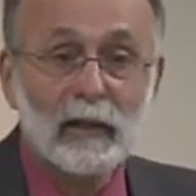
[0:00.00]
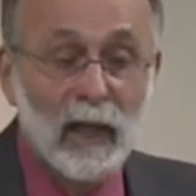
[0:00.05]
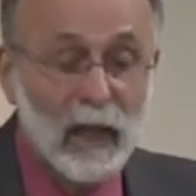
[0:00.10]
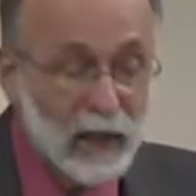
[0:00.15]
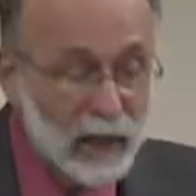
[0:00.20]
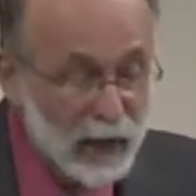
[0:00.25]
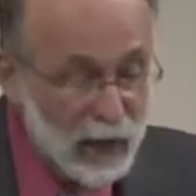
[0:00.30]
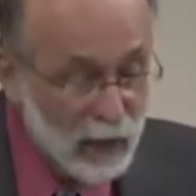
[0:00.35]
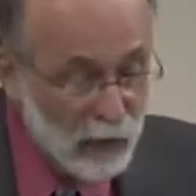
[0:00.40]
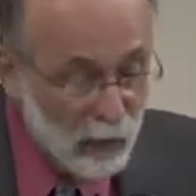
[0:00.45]

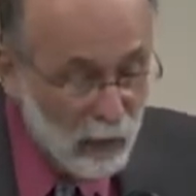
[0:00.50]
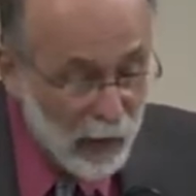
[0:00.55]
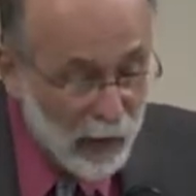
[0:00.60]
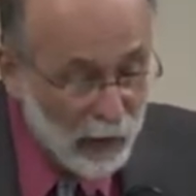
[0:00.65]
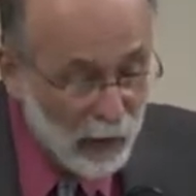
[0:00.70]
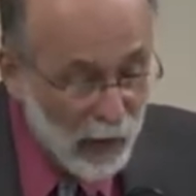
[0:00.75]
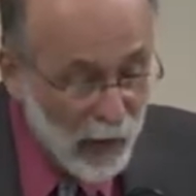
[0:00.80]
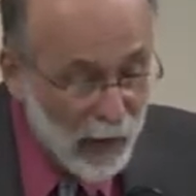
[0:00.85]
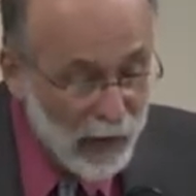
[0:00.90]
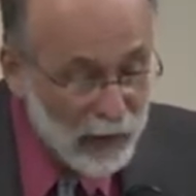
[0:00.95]
Tessie
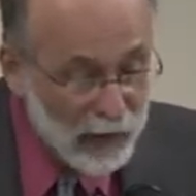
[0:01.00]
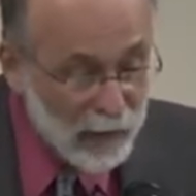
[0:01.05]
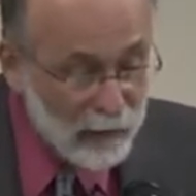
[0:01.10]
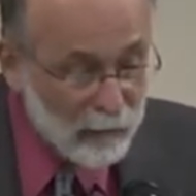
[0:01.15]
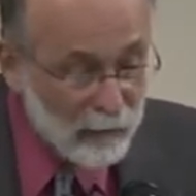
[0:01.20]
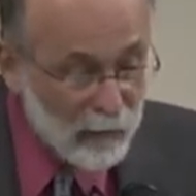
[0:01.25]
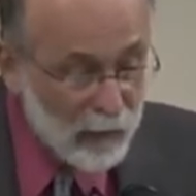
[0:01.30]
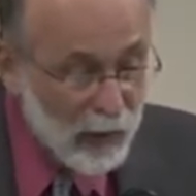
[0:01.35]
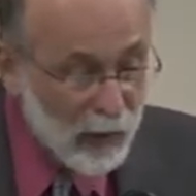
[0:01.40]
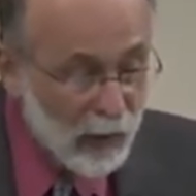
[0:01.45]
Greenglass.
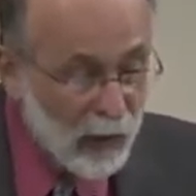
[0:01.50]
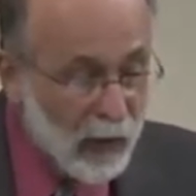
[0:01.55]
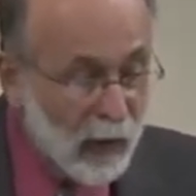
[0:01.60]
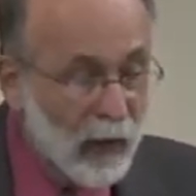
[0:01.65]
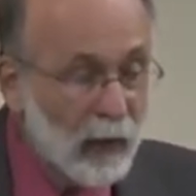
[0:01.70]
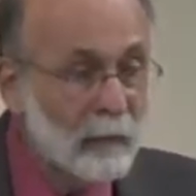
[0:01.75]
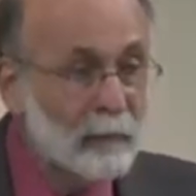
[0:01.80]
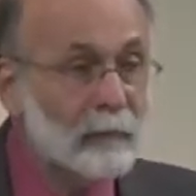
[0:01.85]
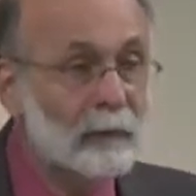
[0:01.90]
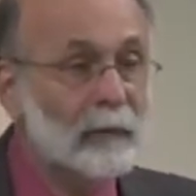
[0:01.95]

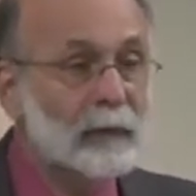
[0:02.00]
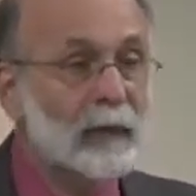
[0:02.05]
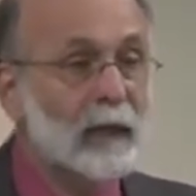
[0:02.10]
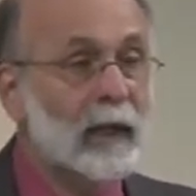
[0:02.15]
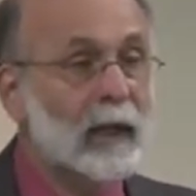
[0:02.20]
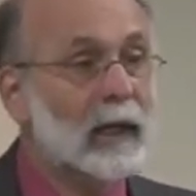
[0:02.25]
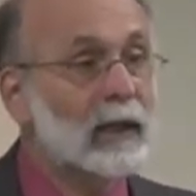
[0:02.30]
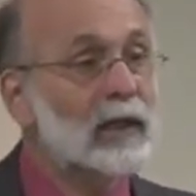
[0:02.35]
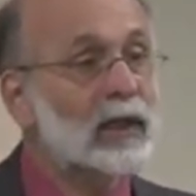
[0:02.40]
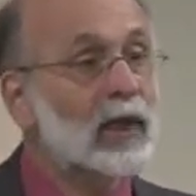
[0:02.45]
Uh,
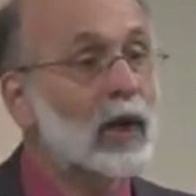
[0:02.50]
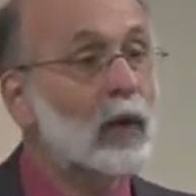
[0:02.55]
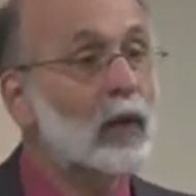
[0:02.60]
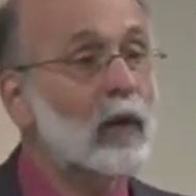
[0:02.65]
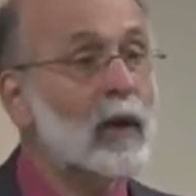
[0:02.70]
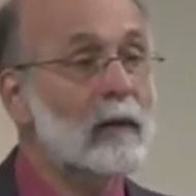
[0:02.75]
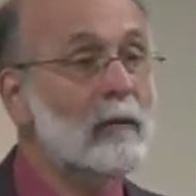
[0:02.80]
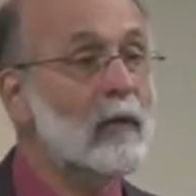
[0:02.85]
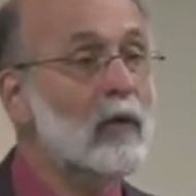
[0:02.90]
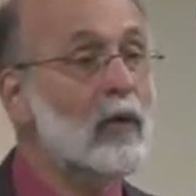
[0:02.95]
and so
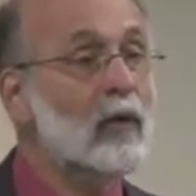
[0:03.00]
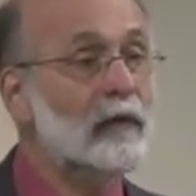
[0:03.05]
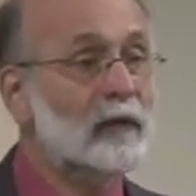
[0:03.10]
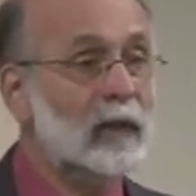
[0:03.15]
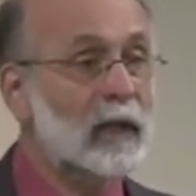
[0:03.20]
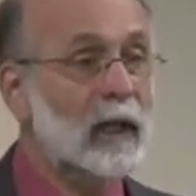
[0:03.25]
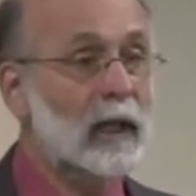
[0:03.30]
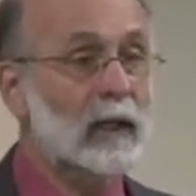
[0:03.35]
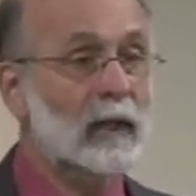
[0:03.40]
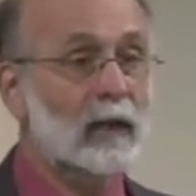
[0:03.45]
we
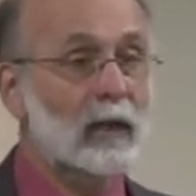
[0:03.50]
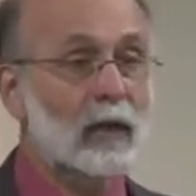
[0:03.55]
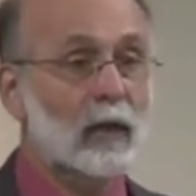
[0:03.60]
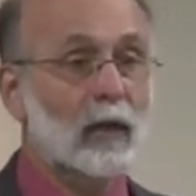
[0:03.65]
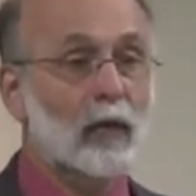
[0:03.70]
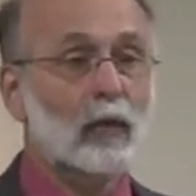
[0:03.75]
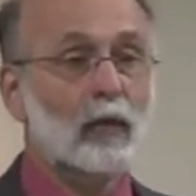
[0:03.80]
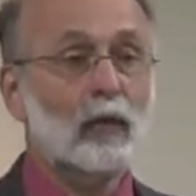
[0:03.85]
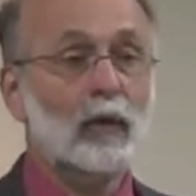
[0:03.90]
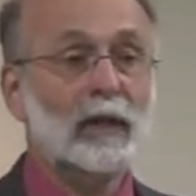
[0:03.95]
moved in
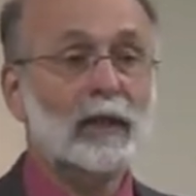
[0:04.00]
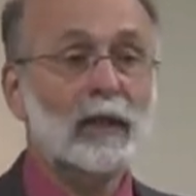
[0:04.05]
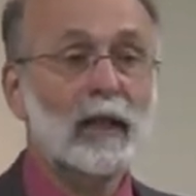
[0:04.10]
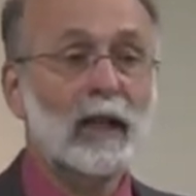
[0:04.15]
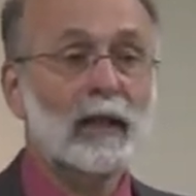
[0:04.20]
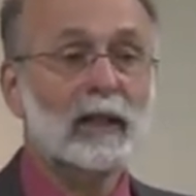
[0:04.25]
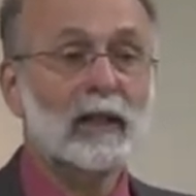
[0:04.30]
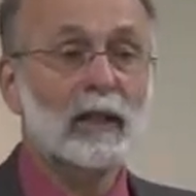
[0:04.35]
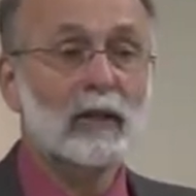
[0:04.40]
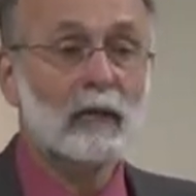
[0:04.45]
with
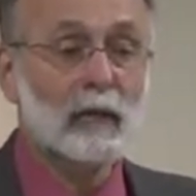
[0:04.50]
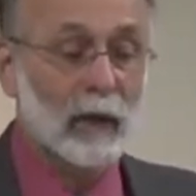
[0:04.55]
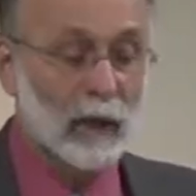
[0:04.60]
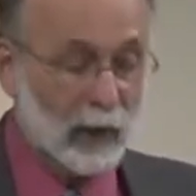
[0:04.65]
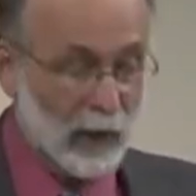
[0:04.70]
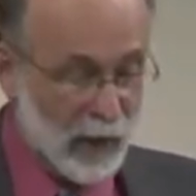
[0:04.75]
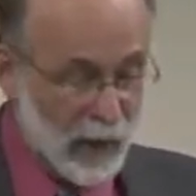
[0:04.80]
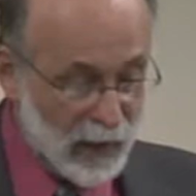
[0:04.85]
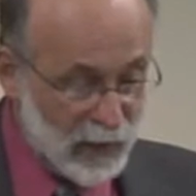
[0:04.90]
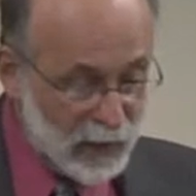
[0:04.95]
Tessie
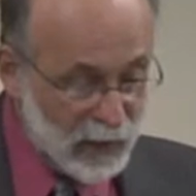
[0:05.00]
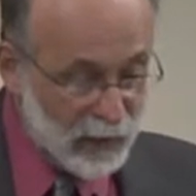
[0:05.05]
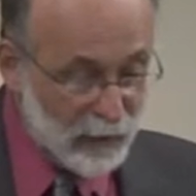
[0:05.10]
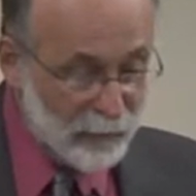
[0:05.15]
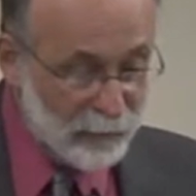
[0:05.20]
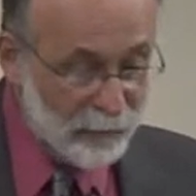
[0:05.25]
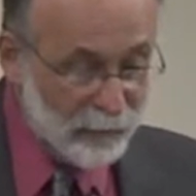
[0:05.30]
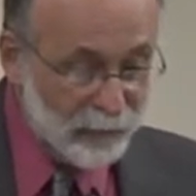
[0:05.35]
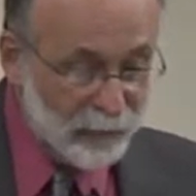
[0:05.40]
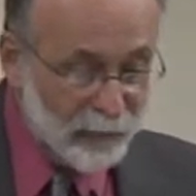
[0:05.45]
Greenglass.
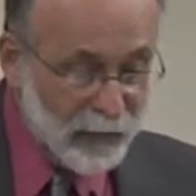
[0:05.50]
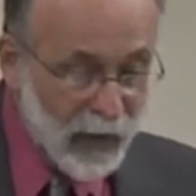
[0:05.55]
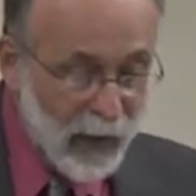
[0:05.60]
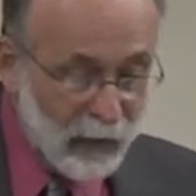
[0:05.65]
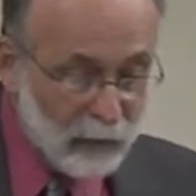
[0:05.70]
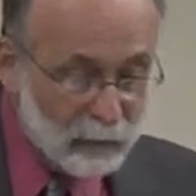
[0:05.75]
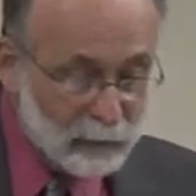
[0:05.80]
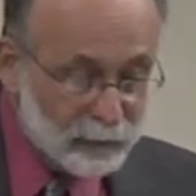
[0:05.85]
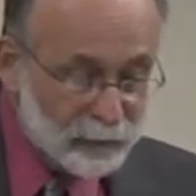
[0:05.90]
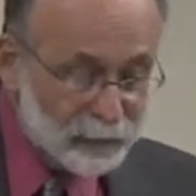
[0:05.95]

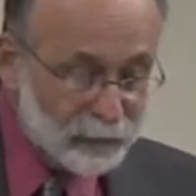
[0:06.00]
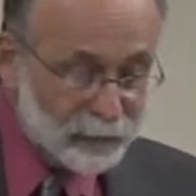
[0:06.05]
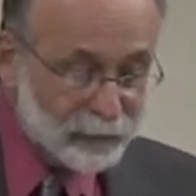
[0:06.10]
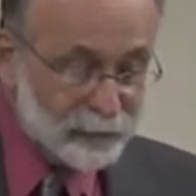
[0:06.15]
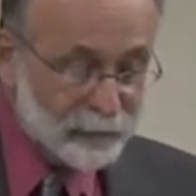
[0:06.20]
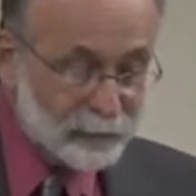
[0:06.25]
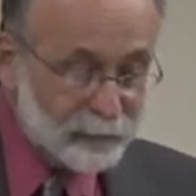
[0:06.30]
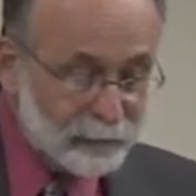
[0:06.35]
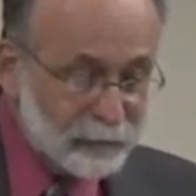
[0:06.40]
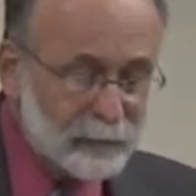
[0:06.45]
Now,
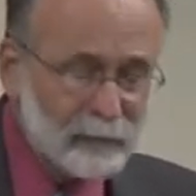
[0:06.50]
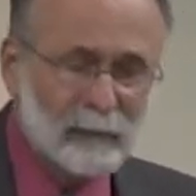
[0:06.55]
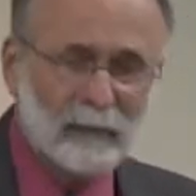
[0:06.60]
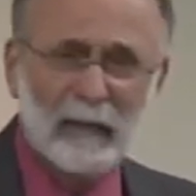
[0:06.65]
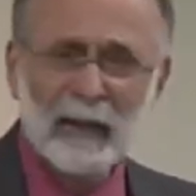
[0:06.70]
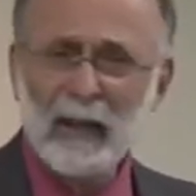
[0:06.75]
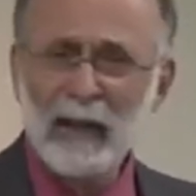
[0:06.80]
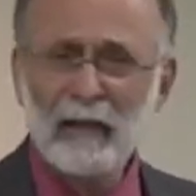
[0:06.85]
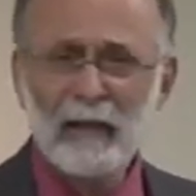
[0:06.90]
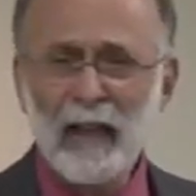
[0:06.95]

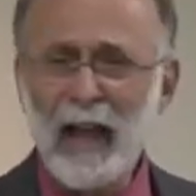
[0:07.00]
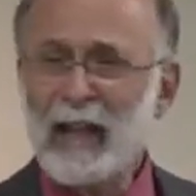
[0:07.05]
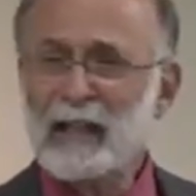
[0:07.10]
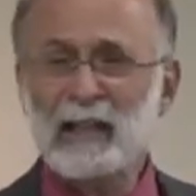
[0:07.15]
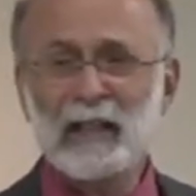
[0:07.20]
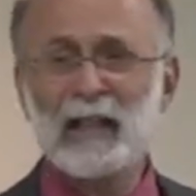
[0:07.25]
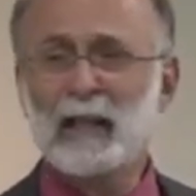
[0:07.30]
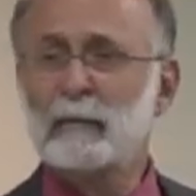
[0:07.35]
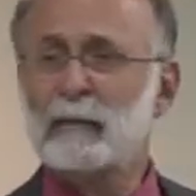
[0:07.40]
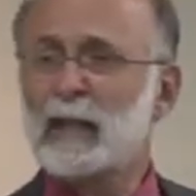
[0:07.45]

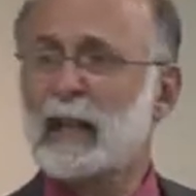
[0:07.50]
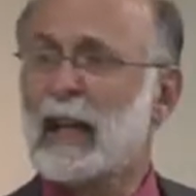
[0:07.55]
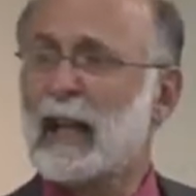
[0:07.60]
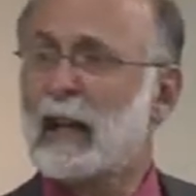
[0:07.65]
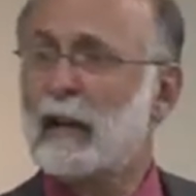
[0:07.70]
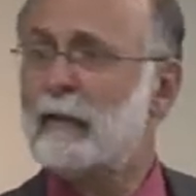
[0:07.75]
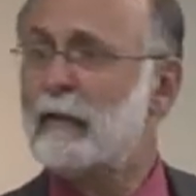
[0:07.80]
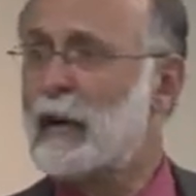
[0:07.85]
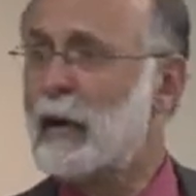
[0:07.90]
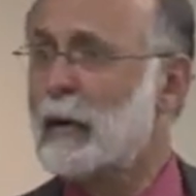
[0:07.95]
that seems
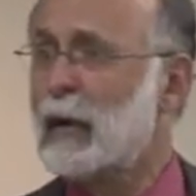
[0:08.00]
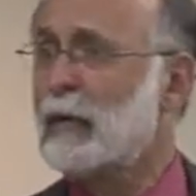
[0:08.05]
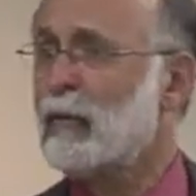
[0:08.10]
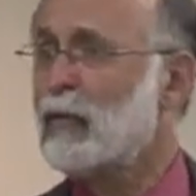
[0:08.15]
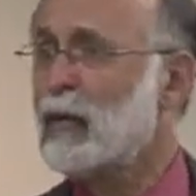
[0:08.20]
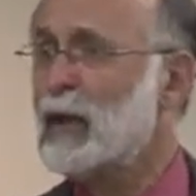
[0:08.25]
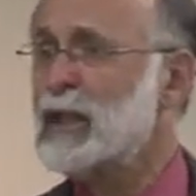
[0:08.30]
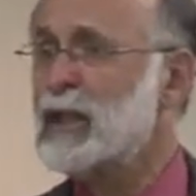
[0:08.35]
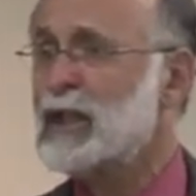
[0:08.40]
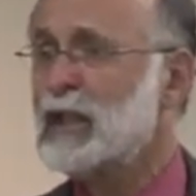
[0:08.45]
like a very
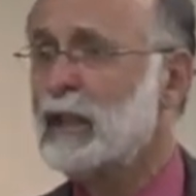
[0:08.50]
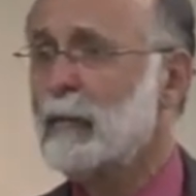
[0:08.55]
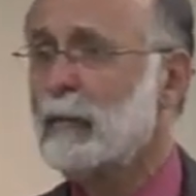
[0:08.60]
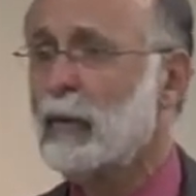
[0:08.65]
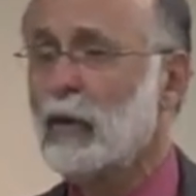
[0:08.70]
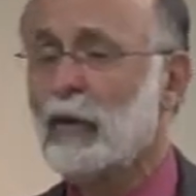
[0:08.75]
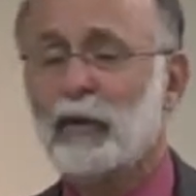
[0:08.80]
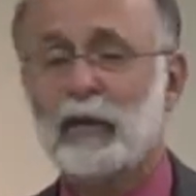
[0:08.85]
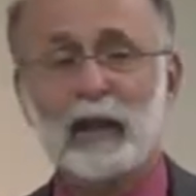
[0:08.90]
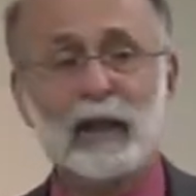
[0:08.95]

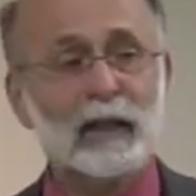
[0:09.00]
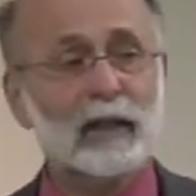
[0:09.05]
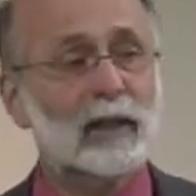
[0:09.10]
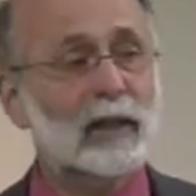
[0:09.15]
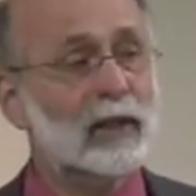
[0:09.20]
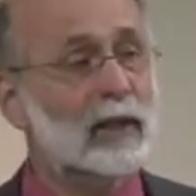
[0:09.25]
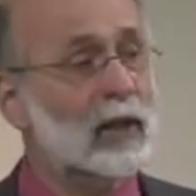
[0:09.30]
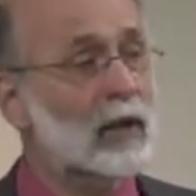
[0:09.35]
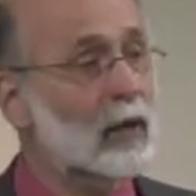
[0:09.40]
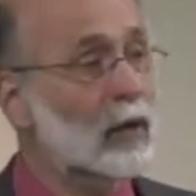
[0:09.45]
reasonable thing
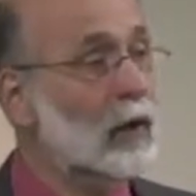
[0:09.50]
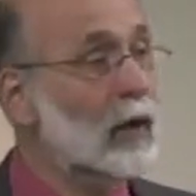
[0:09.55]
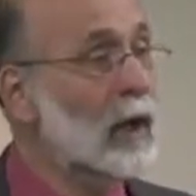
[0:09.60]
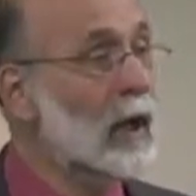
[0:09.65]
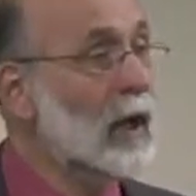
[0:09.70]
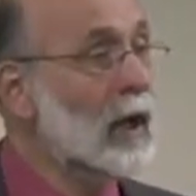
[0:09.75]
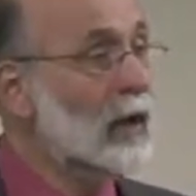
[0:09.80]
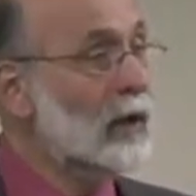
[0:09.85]
to do.